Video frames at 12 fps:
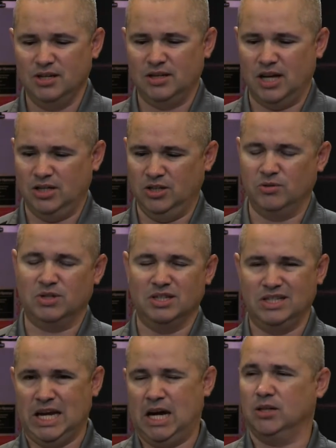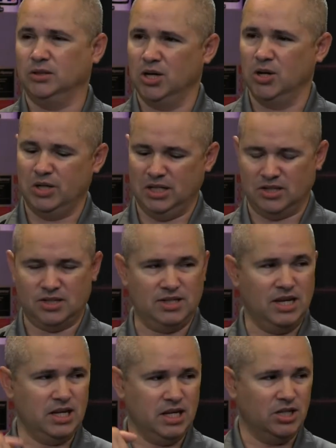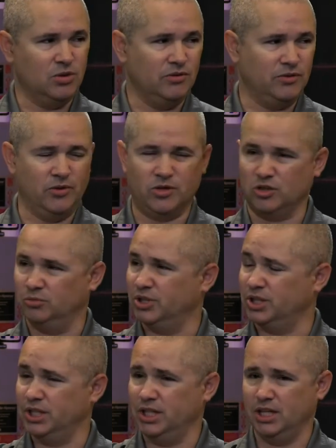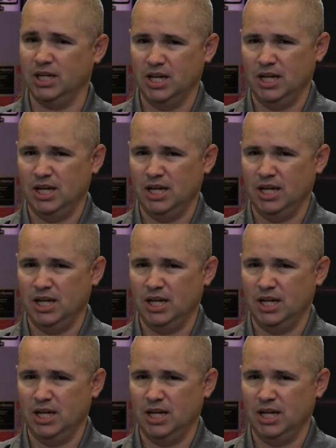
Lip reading: that you can download and stick into a virtual machine,